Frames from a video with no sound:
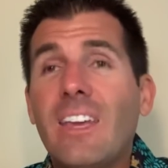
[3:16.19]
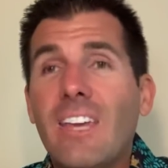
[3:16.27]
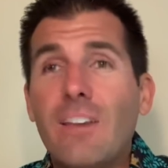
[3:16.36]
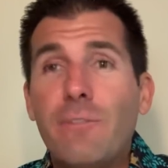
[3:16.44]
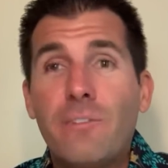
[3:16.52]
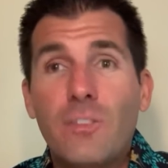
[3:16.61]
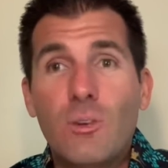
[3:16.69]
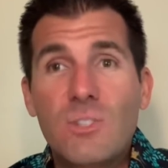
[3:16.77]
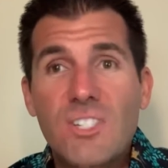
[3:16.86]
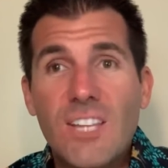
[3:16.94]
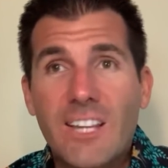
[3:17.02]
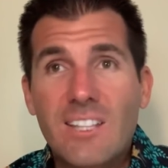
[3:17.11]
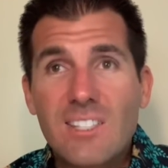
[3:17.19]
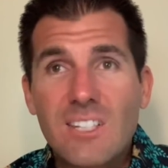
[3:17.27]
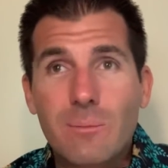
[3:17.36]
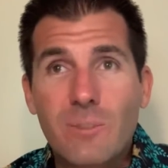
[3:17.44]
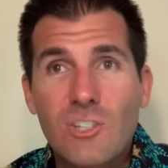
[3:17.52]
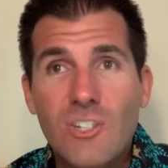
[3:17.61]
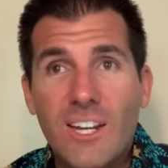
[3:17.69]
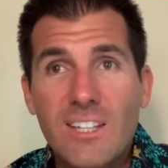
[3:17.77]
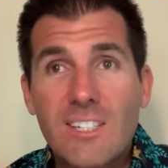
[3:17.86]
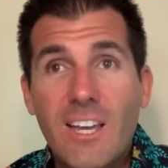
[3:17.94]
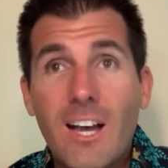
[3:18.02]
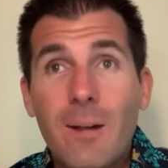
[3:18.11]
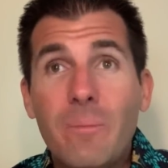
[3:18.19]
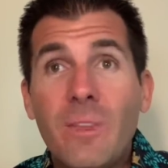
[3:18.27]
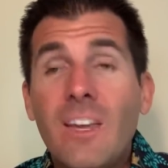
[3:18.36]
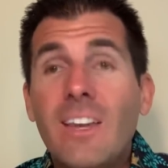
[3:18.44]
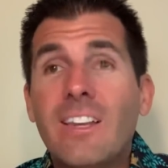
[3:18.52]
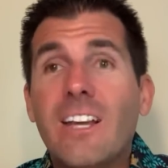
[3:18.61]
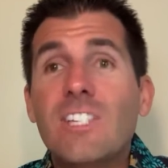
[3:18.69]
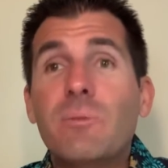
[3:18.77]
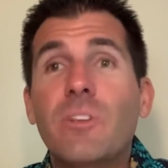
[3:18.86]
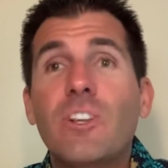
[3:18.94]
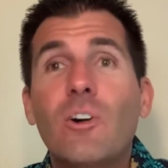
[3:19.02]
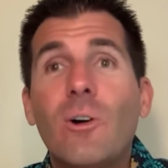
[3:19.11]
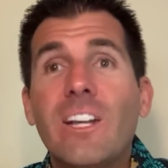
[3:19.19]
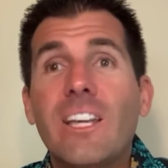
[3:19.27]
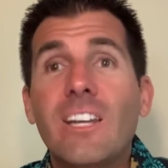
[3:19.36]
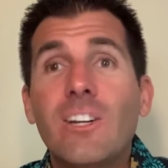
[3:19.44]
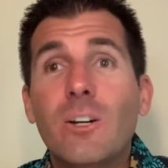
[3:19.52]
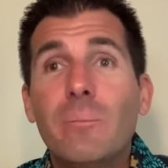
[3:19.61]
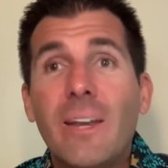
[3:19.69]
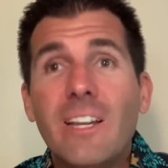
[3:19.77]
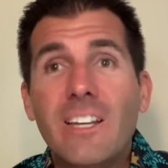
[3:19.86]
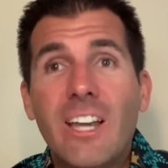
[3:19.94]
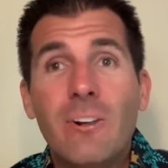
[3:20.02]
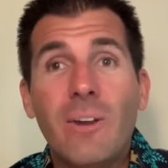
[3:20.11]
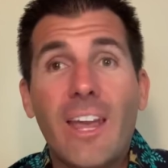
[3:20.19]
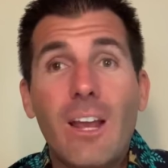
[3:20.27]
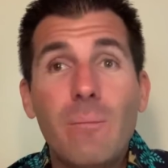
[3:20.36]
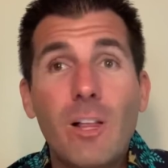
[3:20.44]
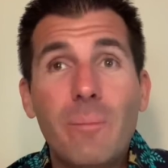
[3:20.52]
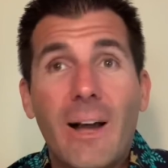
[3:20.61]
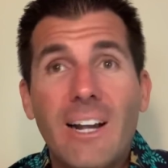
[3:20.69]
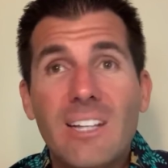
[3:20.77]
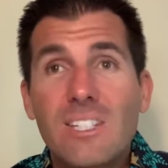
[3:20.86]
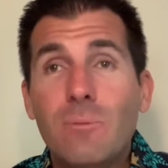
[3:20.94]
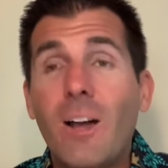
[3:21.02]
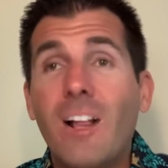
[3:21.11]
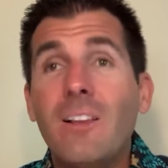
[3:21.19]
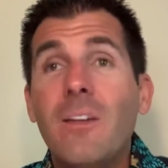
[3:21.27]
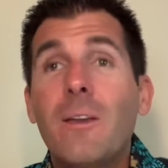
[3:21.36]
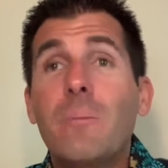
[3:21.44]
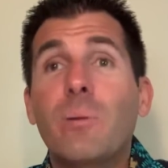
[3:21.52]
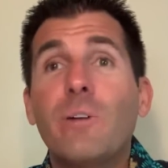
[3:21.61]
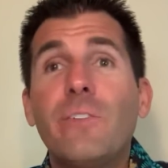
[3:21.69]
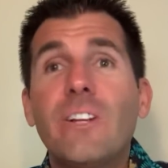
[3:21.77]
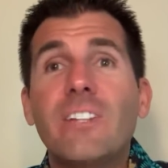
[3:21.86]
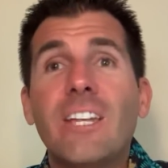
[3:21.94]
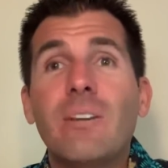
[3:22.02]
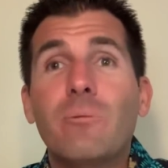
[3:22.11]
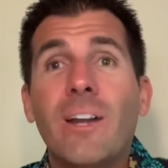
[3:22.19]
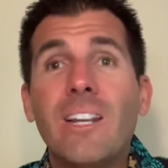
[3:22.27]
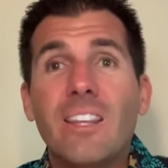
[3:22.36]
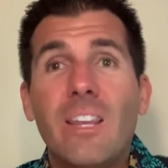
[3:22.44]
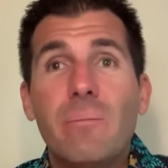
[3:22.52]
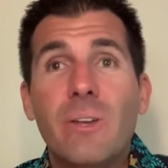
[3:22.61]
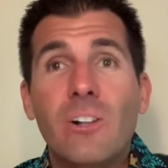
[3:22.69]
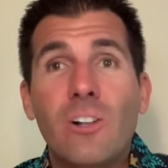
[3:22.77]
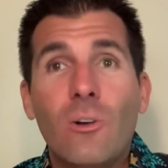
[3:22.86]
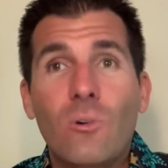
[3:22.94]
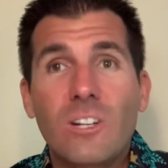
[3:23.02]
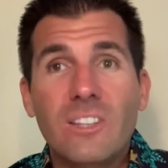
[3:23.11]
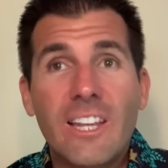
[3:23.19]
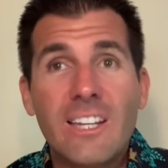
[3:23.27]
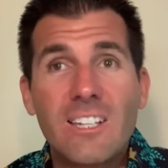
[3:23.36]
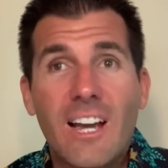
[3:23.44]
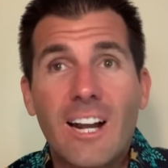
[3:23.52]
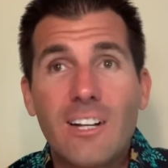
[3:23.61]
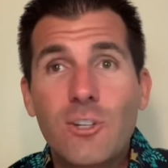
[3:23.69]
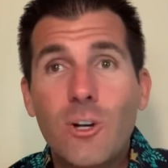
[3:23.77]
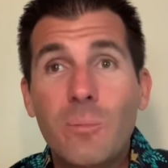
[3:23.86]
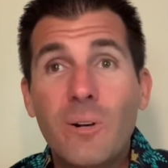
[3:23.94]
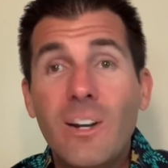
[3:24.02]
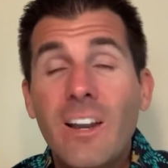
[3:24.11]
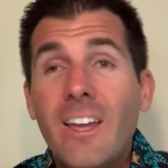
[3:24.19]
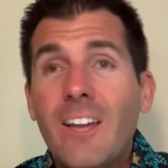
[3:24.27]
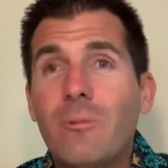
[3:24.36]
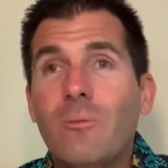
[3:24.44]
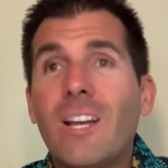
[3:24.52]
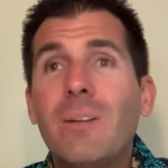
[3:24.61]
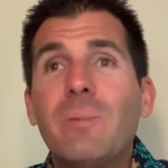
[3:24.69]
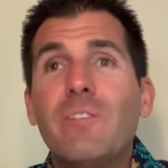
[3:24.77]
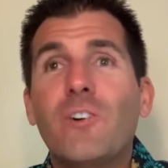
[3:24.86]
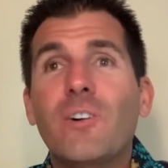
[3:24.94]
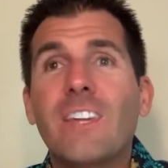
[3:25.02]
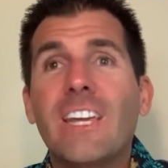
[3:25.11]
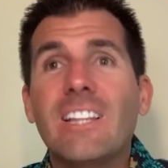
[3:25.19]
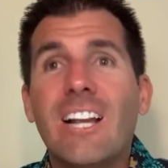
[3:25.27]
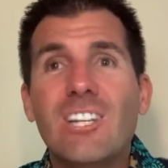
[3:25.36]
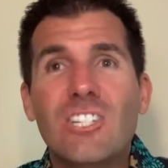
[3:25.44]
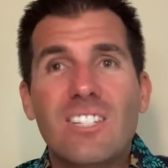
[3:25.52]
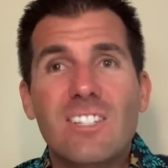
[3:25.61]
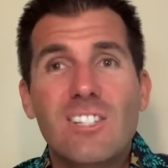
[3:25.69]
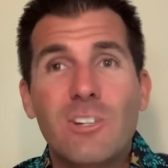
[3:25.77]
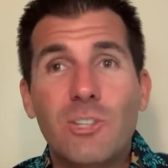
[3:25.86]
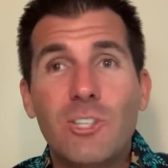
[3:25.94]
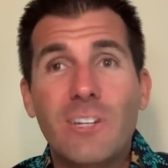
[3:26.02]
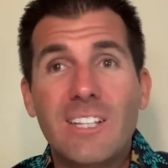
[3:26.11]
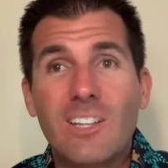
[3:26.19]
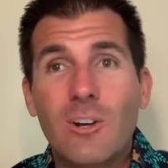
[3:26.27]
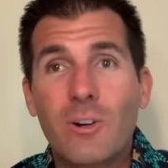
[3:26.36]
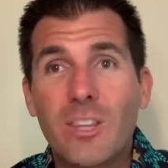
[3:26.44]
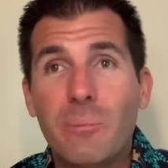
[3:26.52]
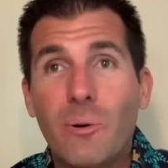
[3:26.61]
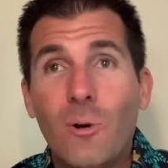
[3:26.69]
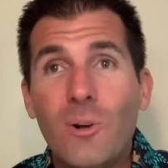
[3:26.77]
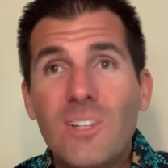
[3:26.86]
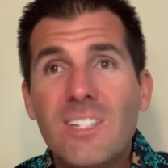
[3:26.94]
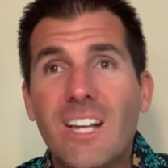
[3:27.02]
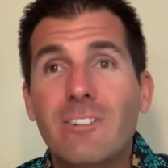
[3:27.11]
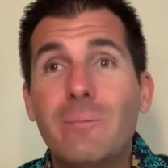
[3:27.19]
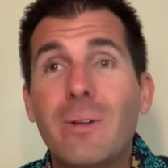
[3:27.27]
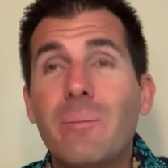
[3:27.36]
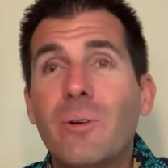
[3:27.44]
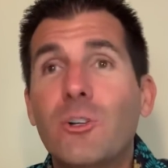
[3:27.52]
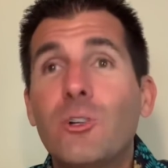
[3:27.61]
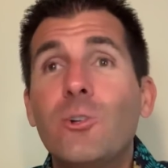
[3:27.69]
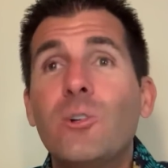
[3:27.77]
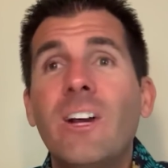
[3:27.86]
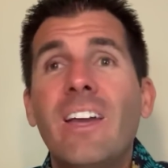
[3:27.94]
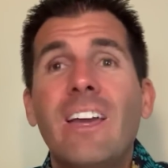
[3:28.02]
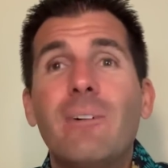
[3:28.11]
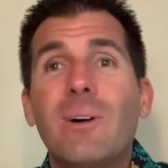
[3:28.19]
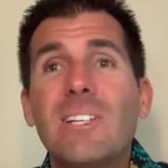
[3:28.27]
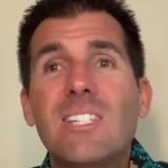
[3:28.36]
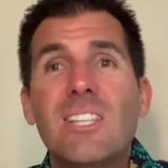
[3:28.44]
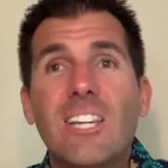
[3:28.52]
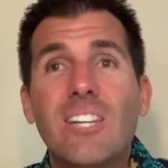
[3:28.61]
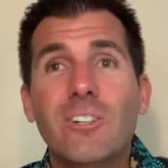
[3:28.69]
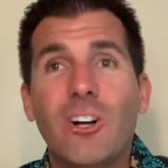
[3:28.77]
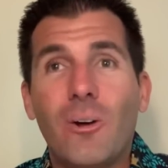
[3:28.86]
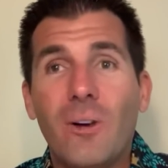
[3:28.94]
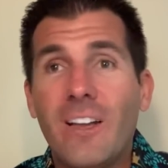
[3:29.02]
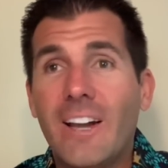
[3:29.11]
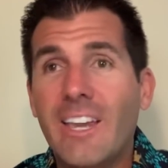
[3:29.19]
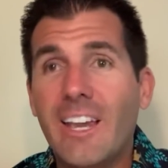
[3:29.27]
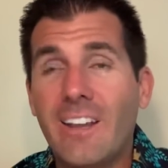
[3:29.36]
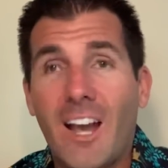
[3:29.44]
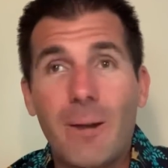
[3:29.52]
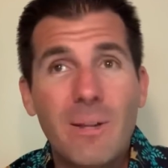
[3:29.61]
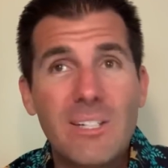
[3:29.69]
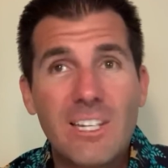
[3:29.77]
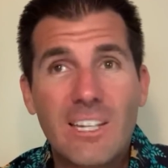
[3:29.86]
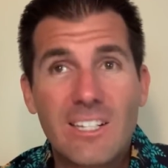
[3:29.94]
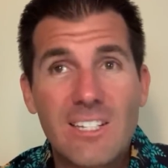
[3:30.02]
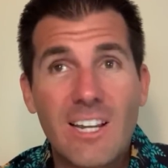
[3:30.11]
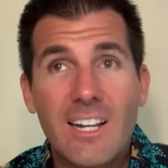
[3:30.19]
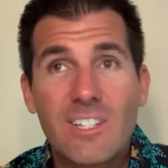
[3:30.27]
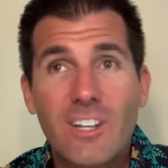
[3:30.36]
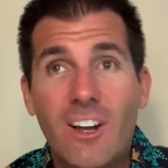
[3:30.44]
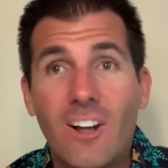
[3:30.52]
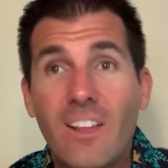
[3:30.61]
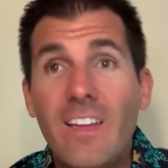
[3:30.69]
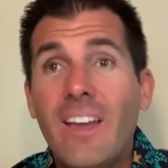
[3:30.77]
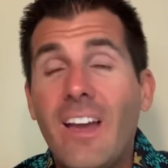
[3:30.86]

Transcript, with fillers: If those second stimulus checks come, guess when they're going to hit your bank account and mailbox? Well, perfectly right in the middle or late October, right before the election. So you can go to the polls and remember who was the hero. Again, I'm not taking sides at all.